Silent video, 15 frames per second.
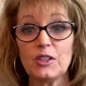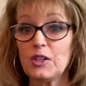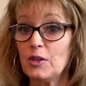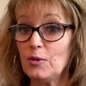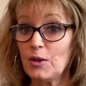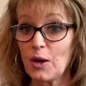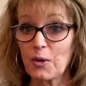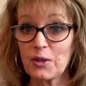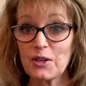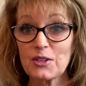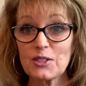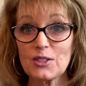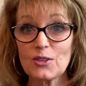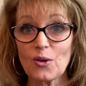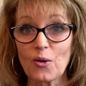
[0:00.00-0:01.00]
you know their
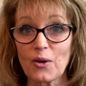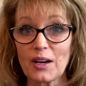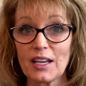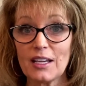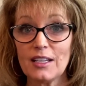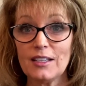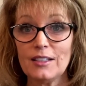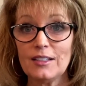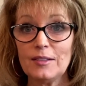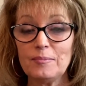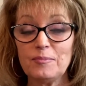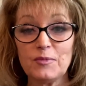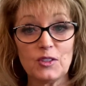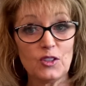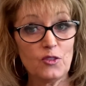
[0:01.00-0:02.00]
story,
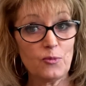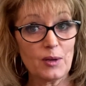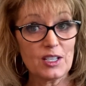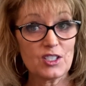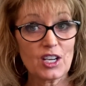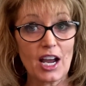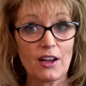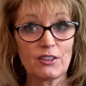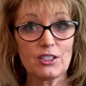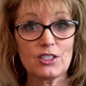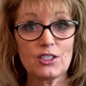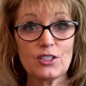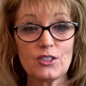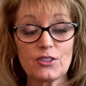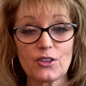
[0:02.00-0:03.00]
you've been
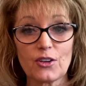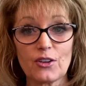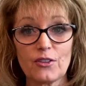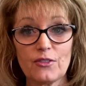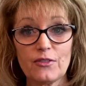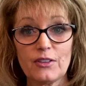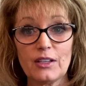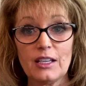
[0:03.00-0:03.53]
challenged to serve,